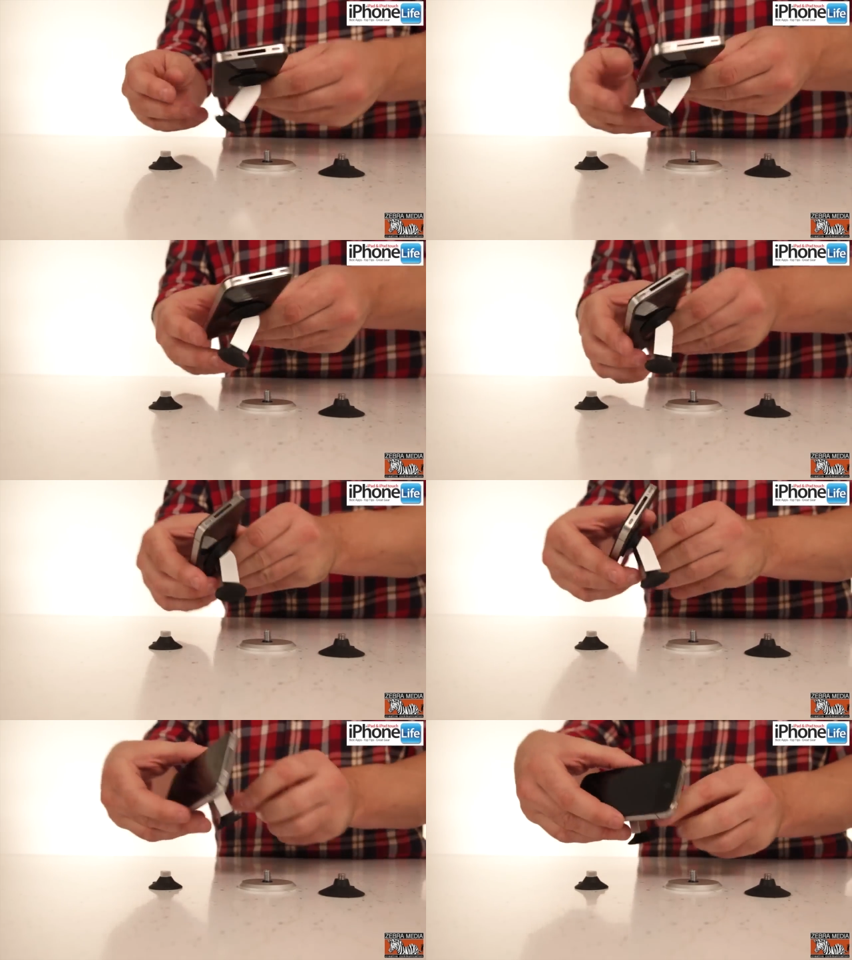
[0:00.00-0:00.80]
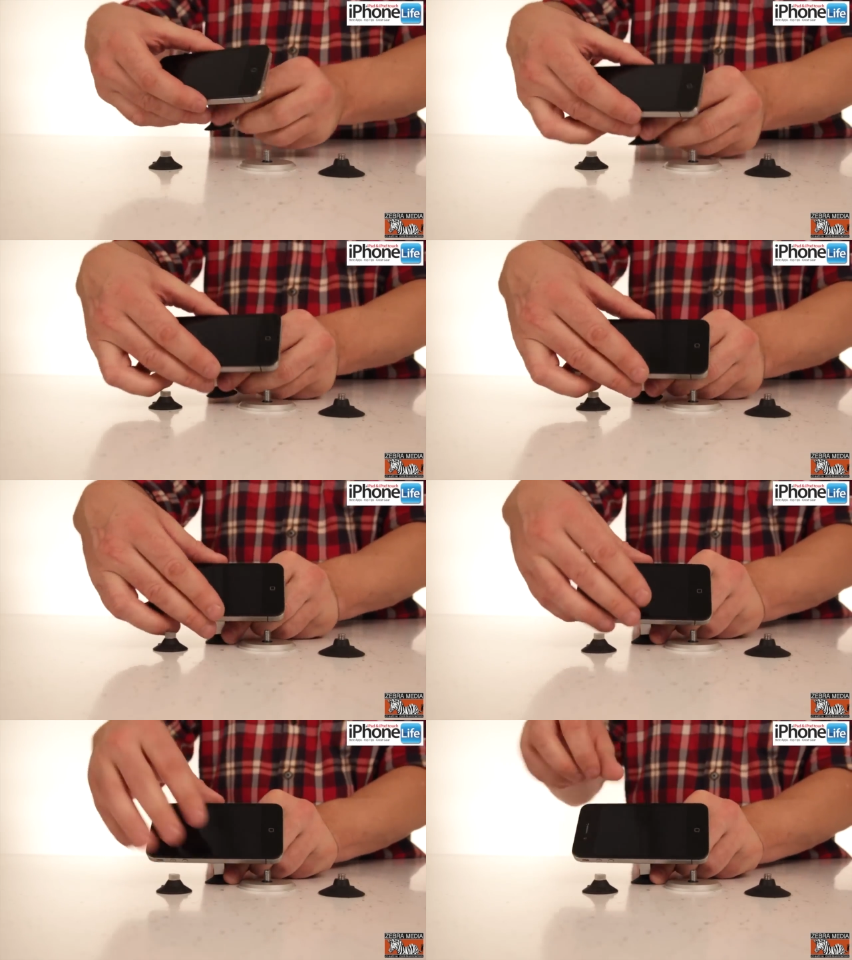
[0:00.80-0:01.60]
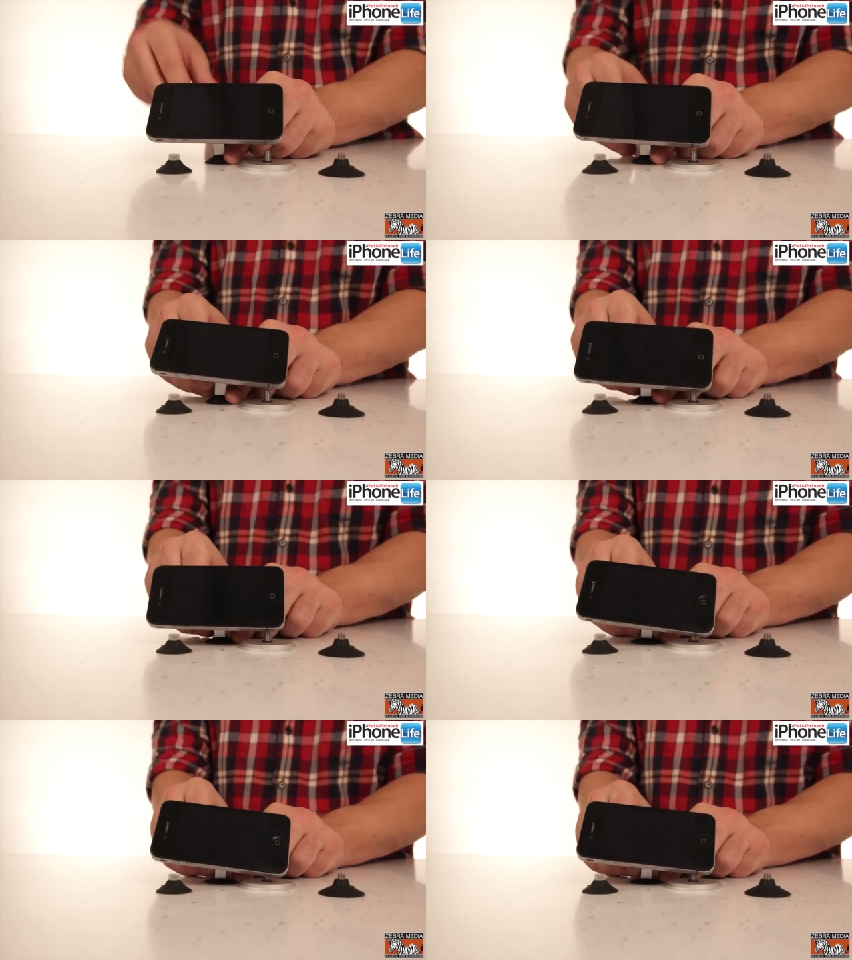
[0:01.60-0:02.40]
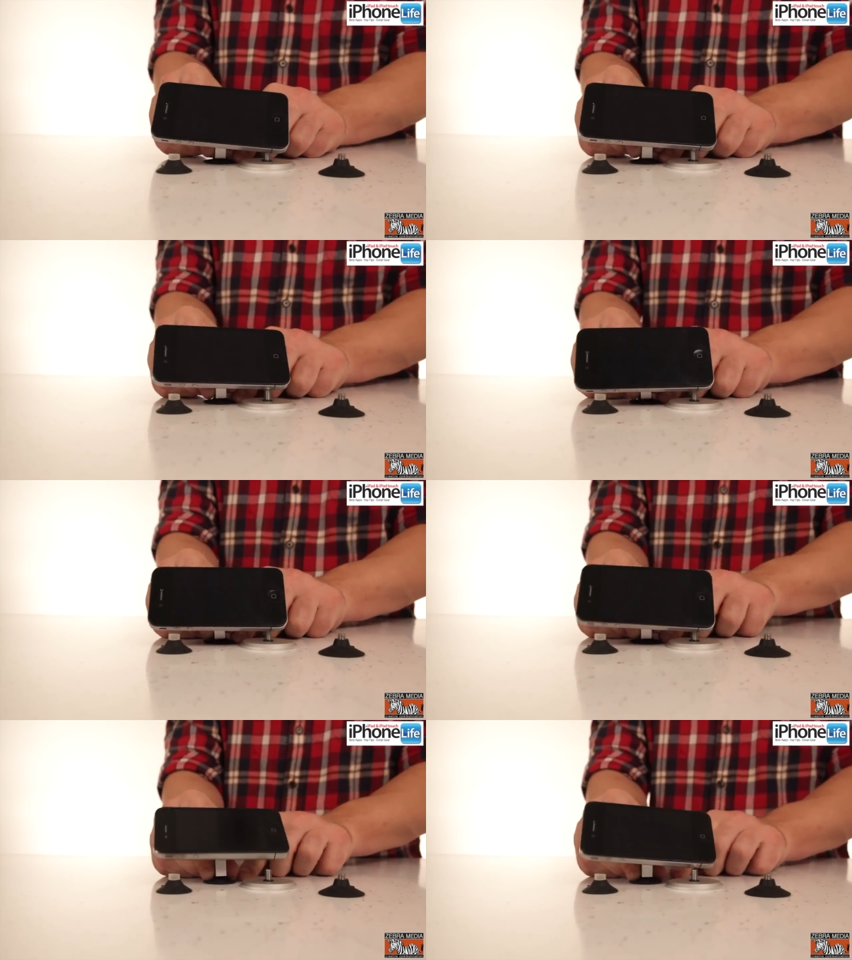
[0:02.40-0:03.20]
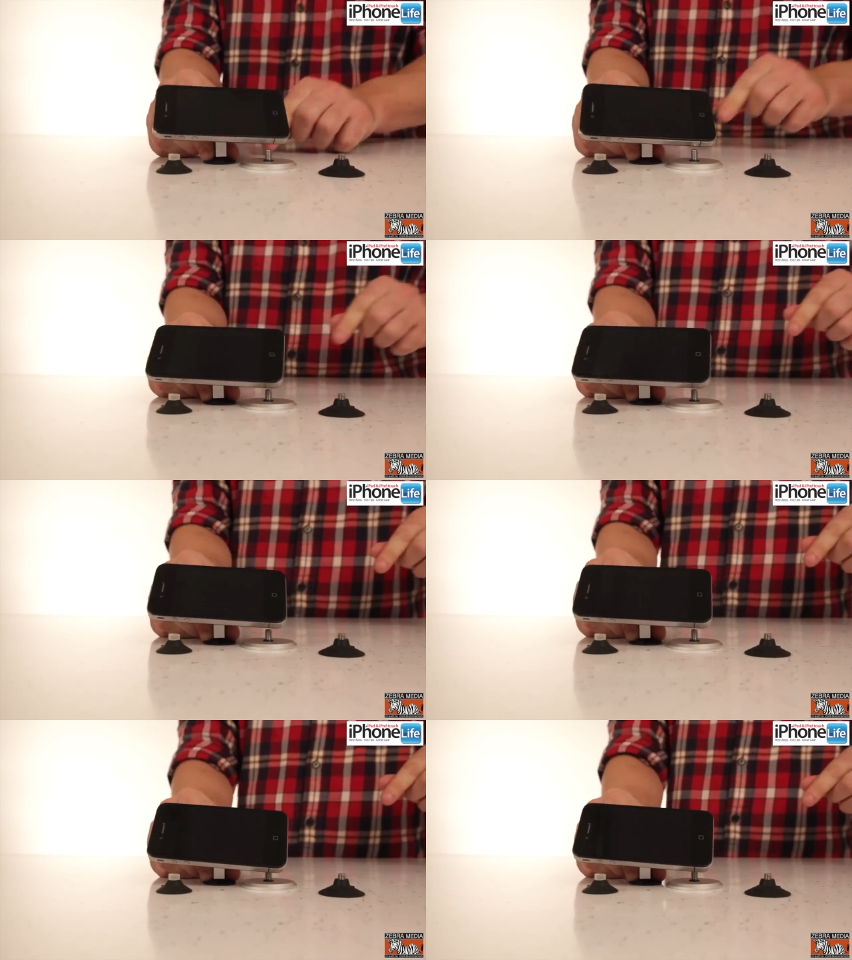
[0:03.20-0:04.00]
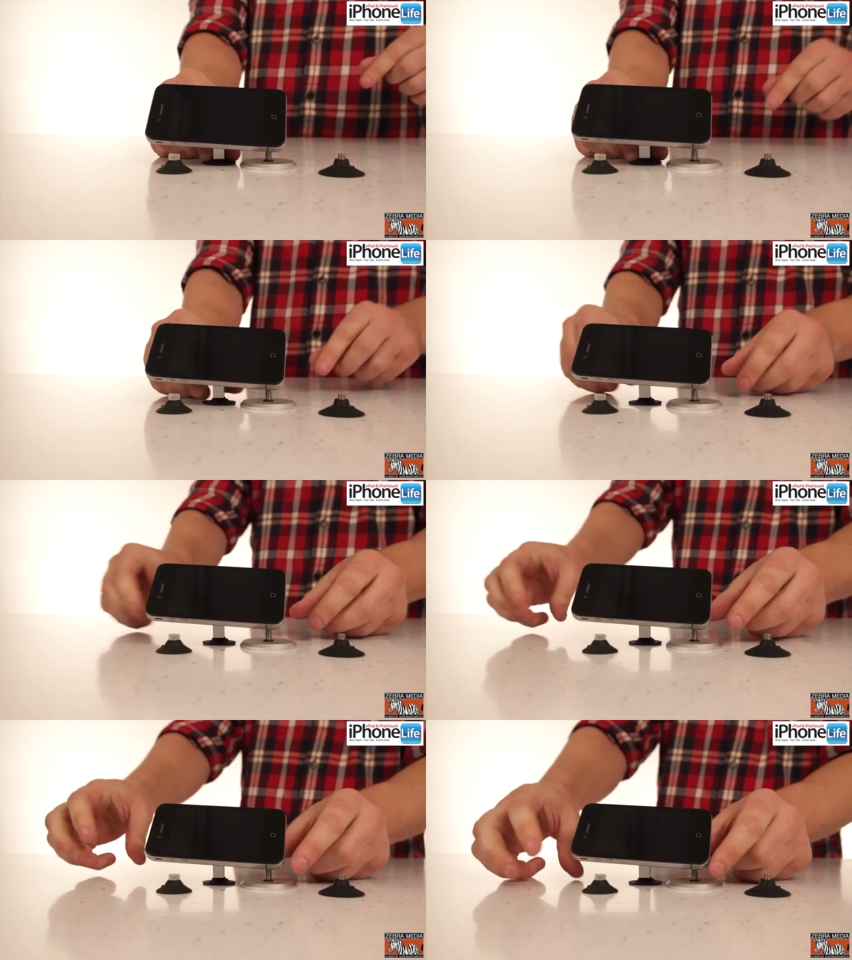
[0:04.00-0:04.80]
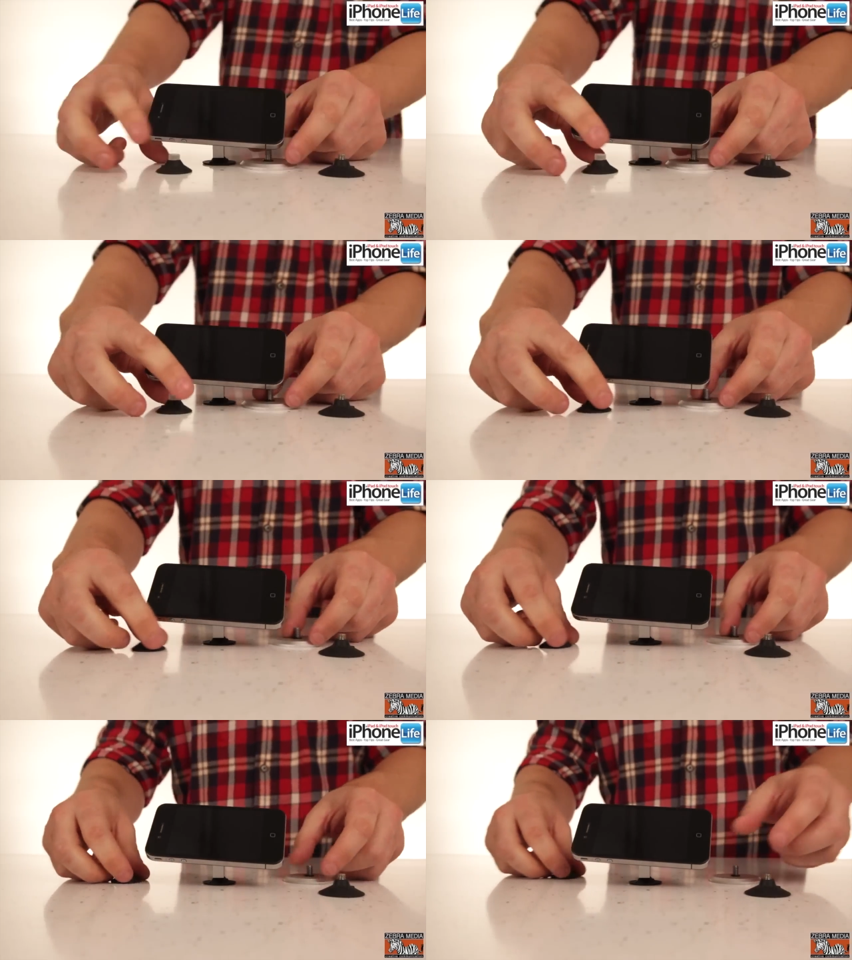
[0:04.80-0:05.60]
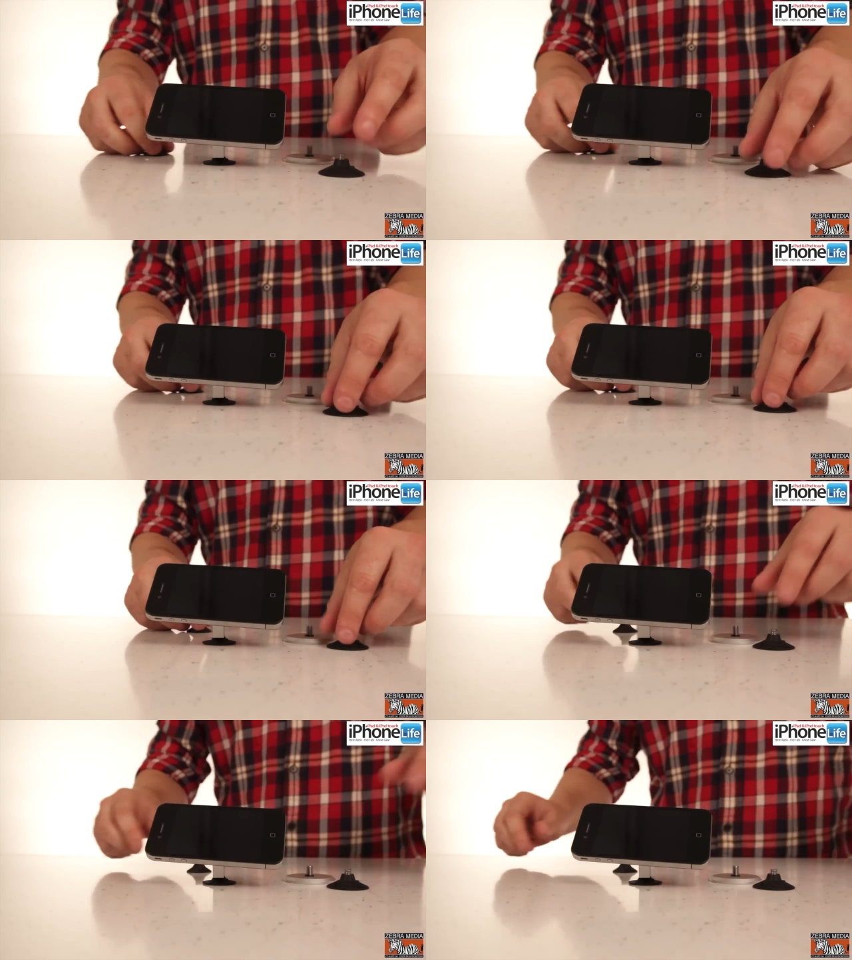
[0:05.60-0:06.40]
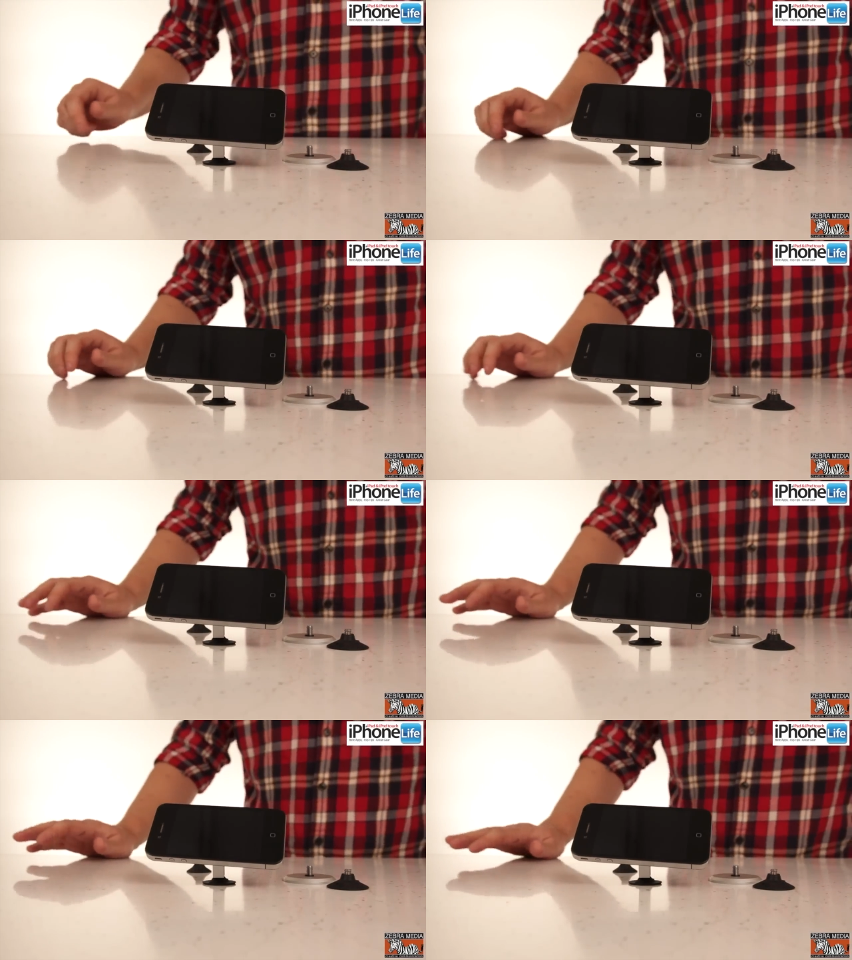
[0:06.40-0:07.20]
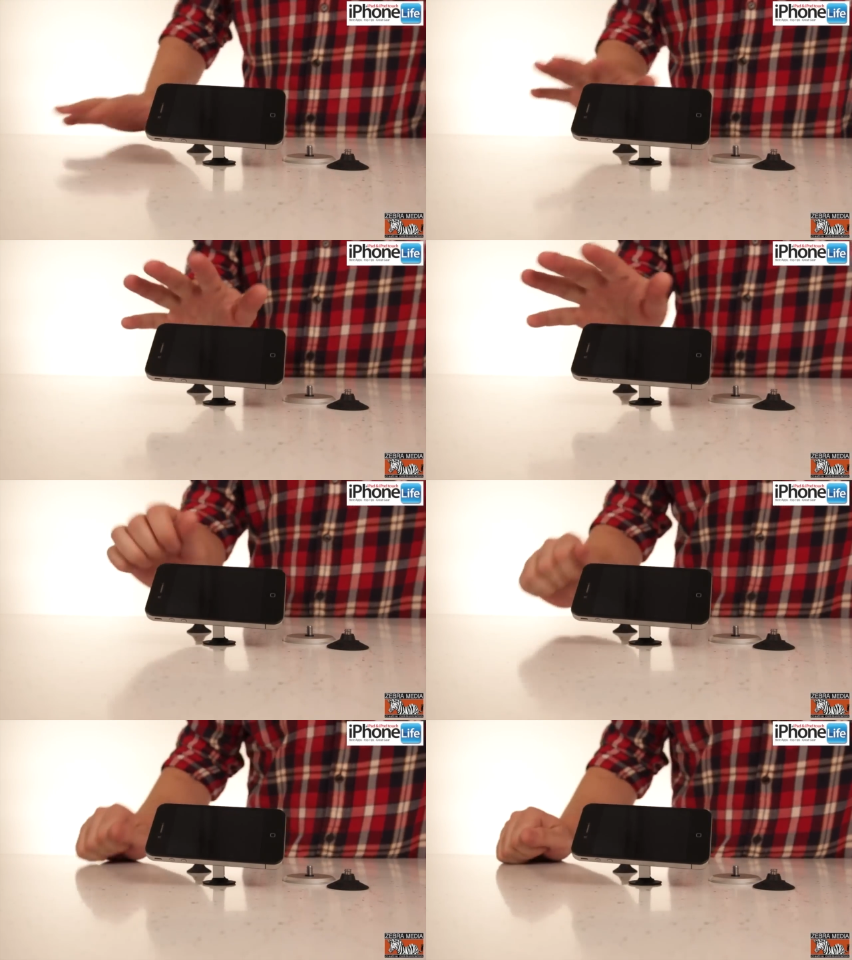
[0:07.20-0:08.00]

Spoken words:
Nobody's mouth can be seen.